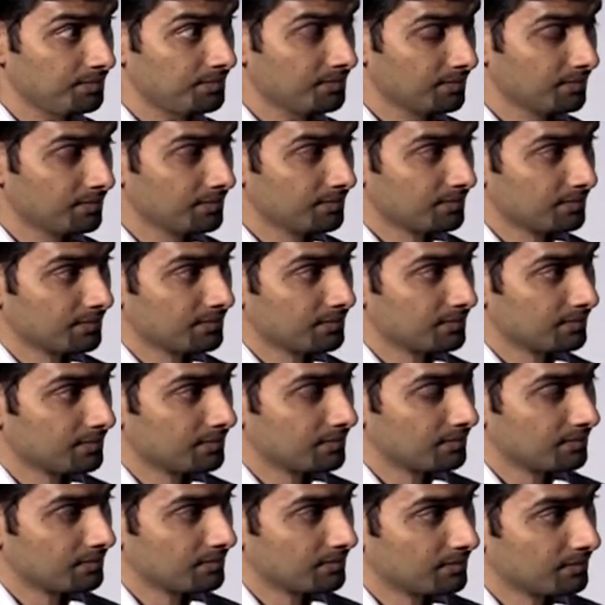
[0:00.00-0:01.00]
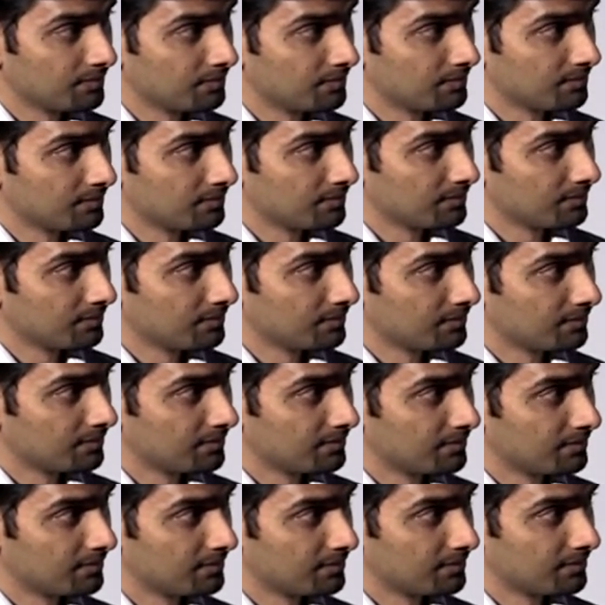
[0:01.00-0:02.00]

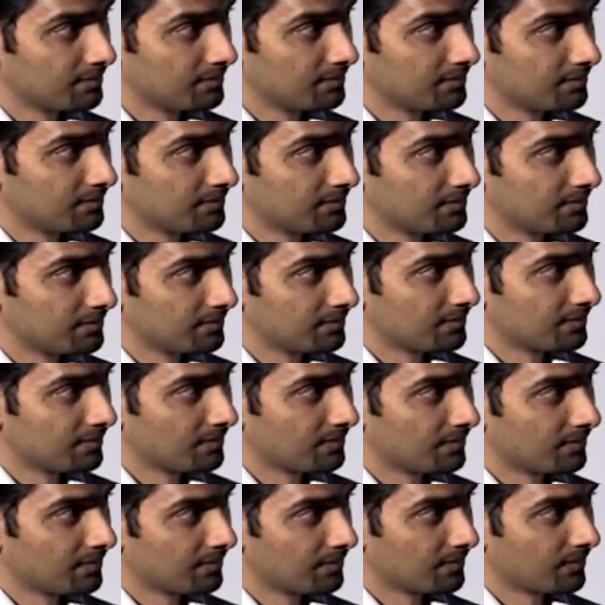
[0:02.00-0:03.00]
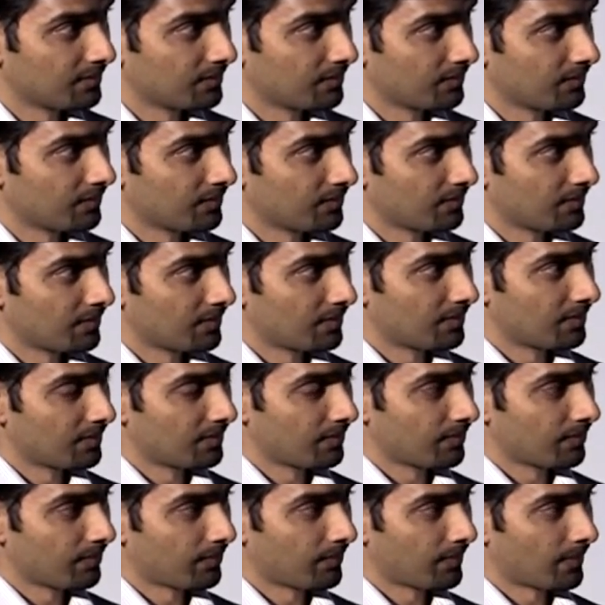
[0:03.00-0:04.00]

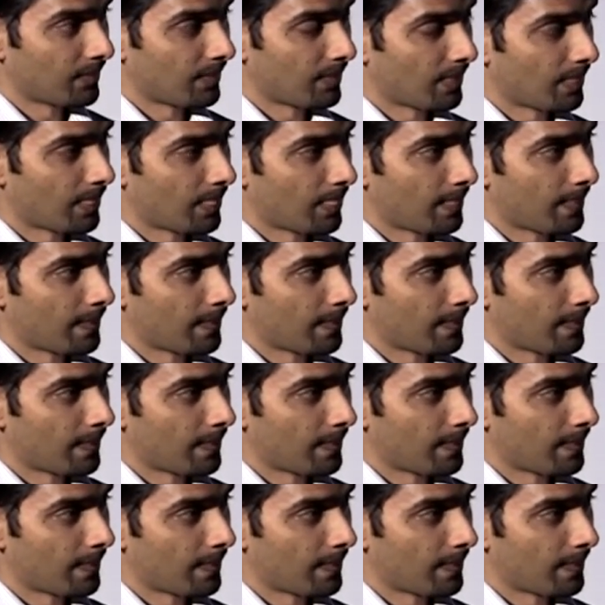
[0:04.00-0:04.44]
No words are spoken by the person on screen.